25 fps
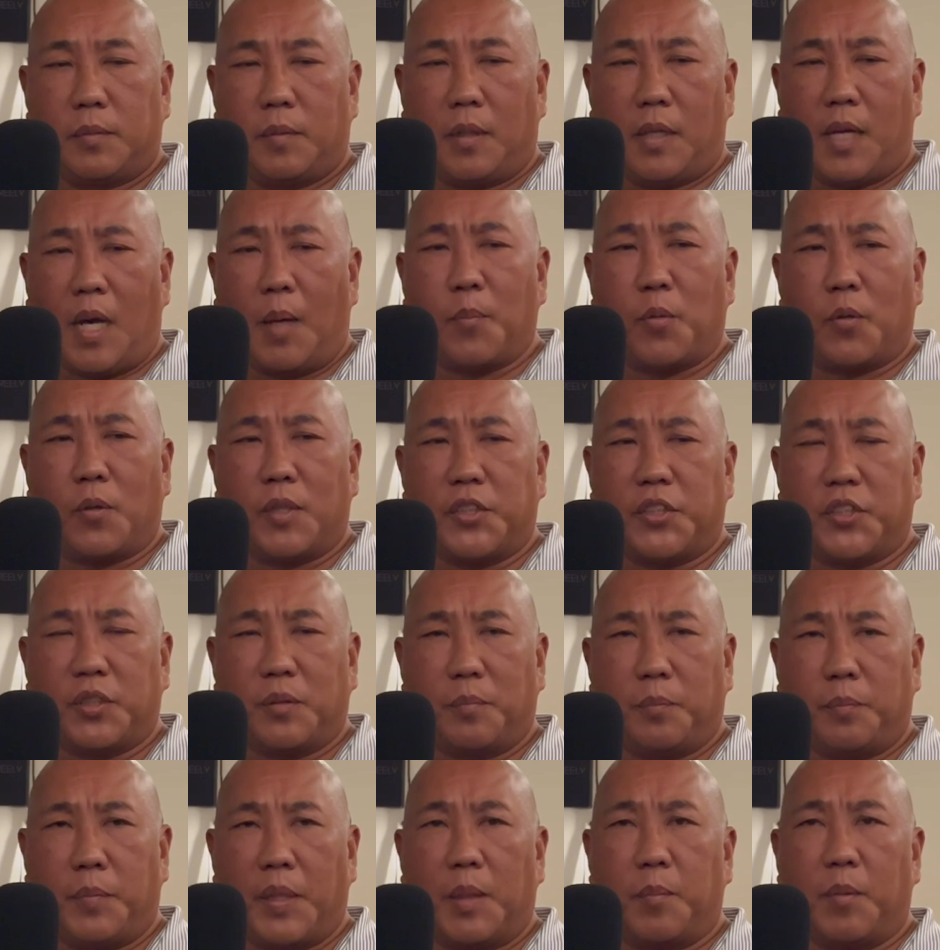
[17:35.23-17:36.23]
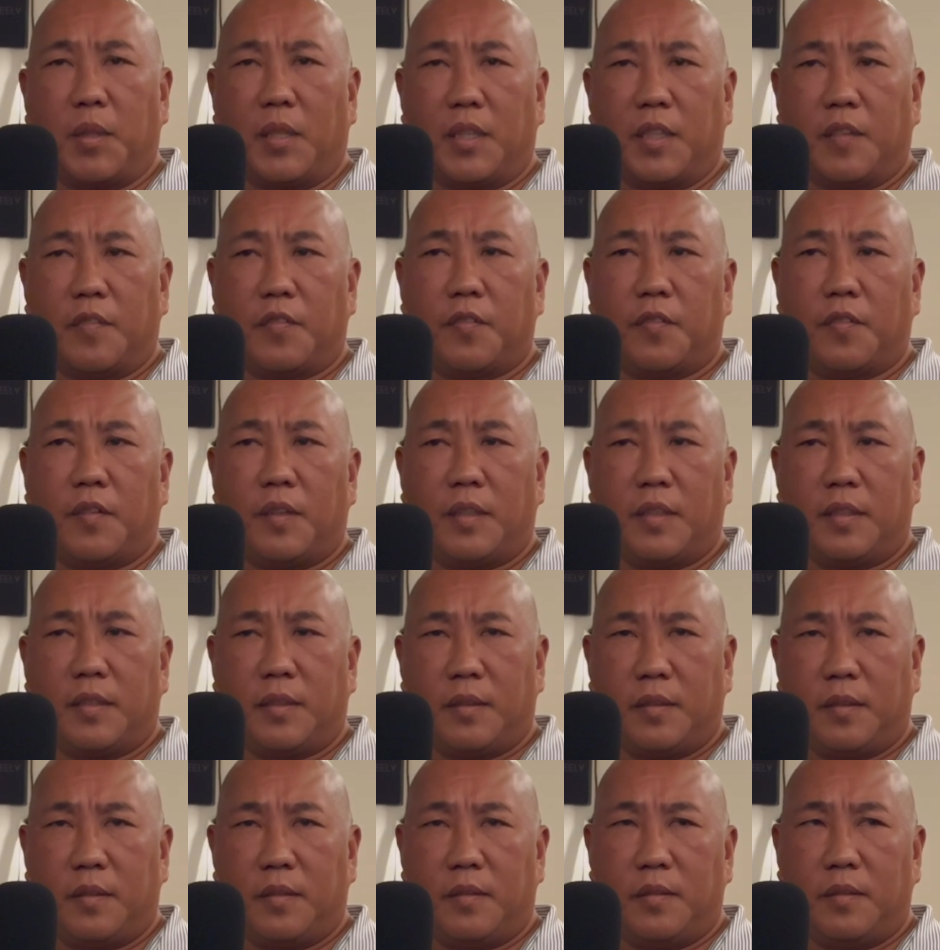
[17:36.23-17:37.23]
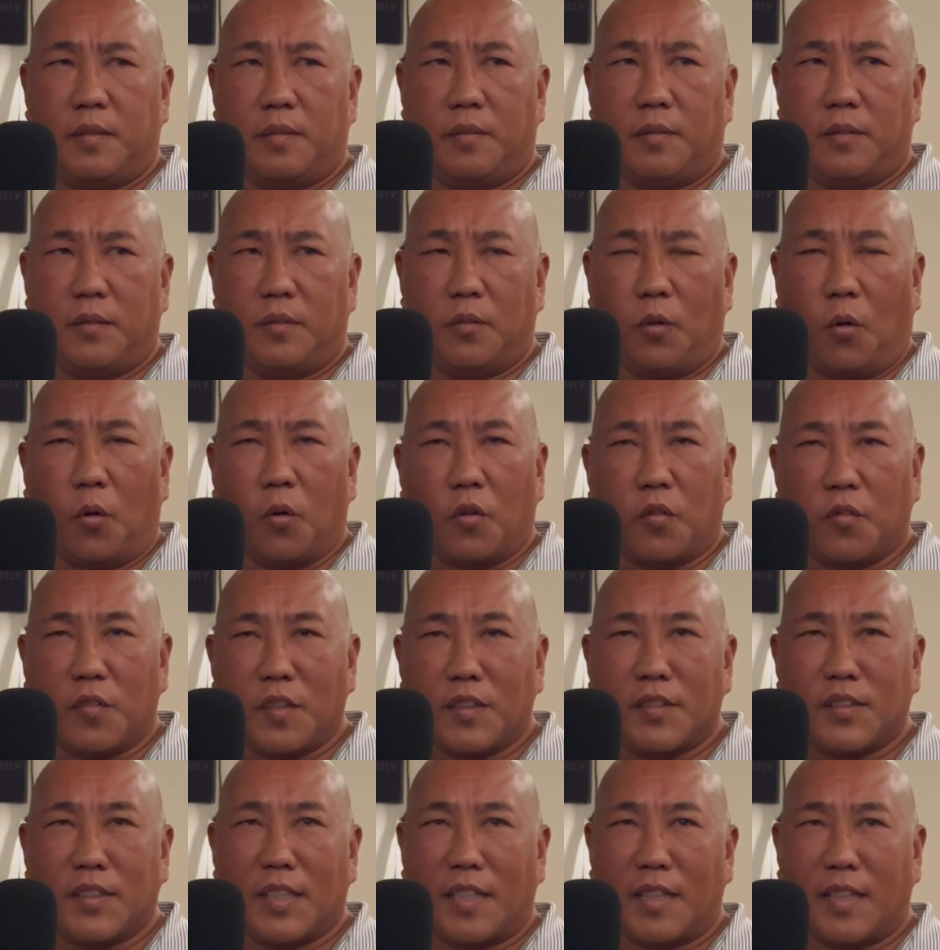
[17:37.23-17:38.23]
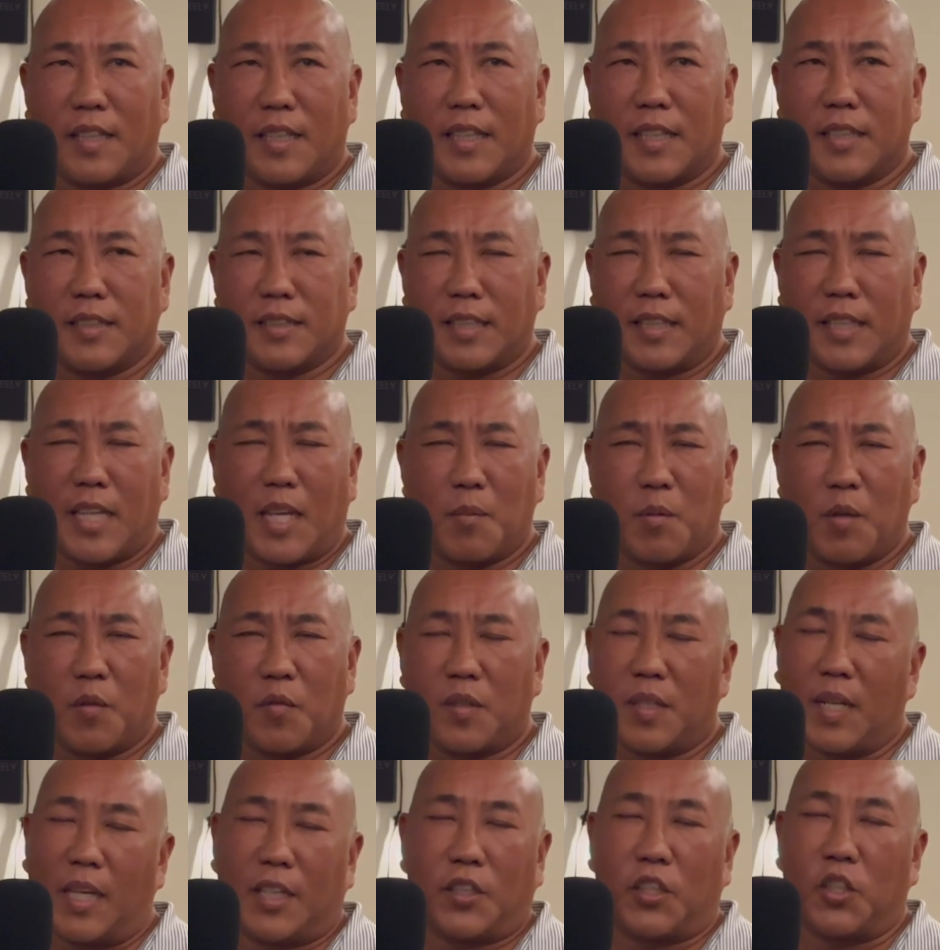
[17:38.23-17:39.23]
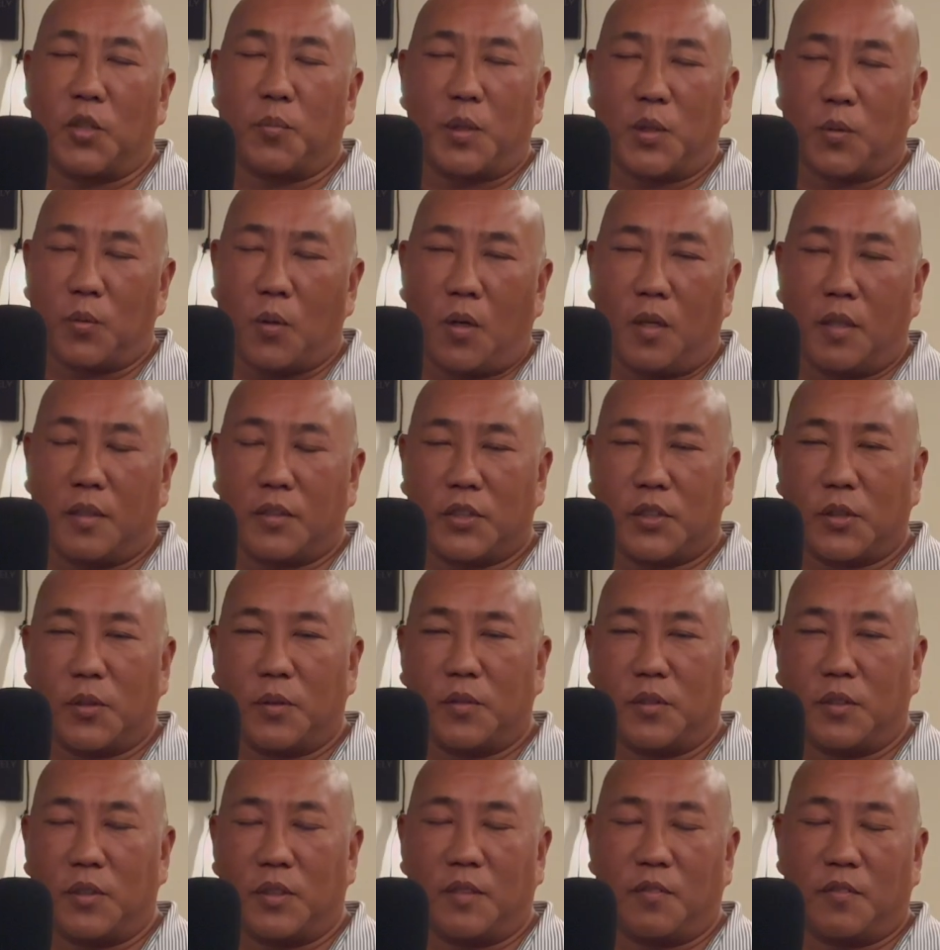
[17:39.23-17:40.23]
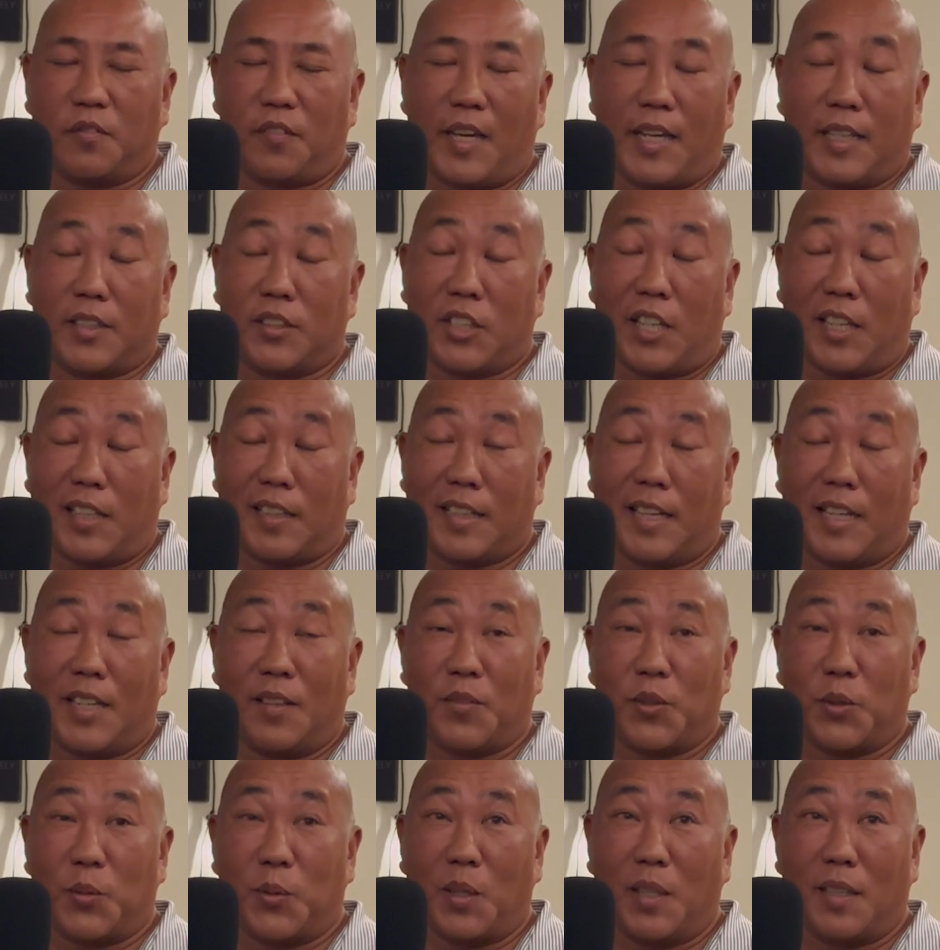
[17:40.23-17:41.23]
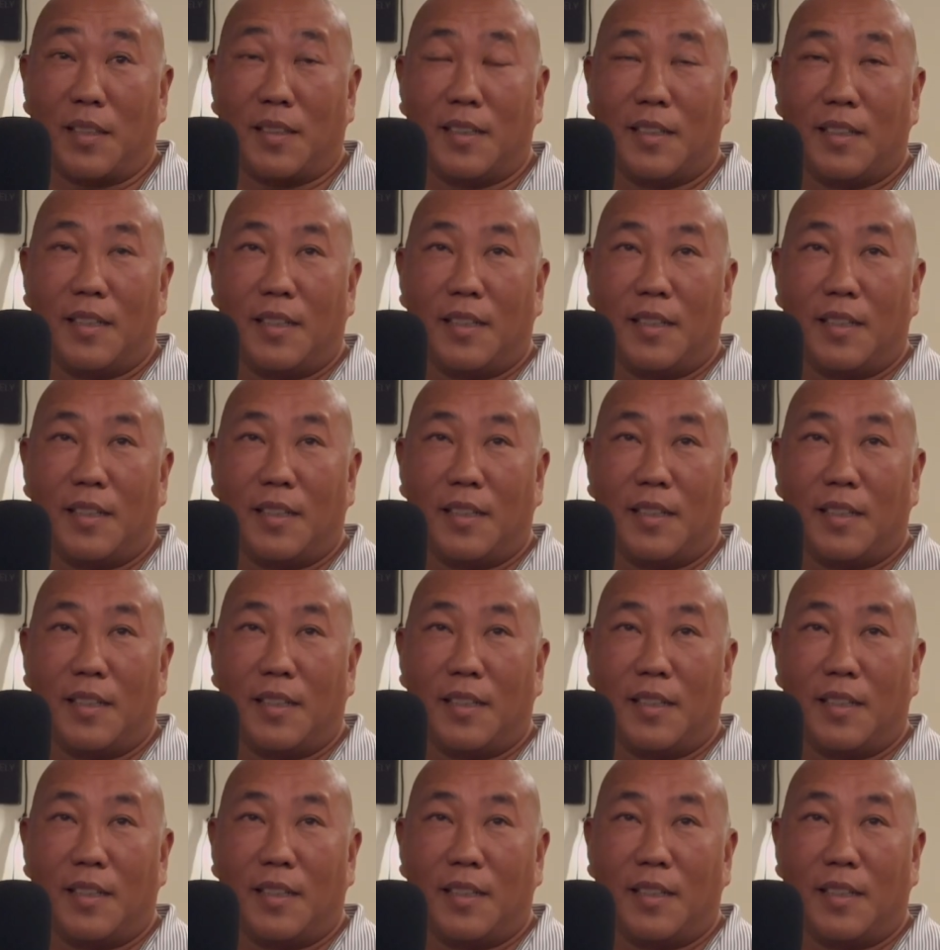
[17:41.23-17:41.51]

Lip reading: Operation Babylift Orphans, I think is the name of it. I could be wrong, so you can fact check that if you want.